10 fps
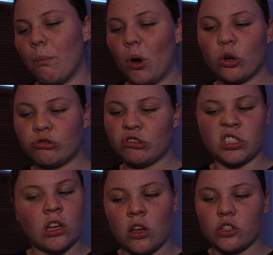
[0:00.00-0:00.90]

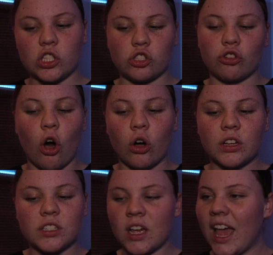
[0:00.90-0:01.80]
bonds,
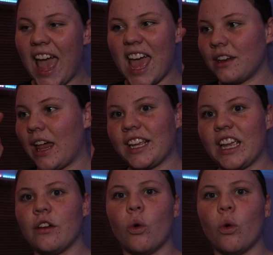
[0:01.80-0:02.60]
stocks and like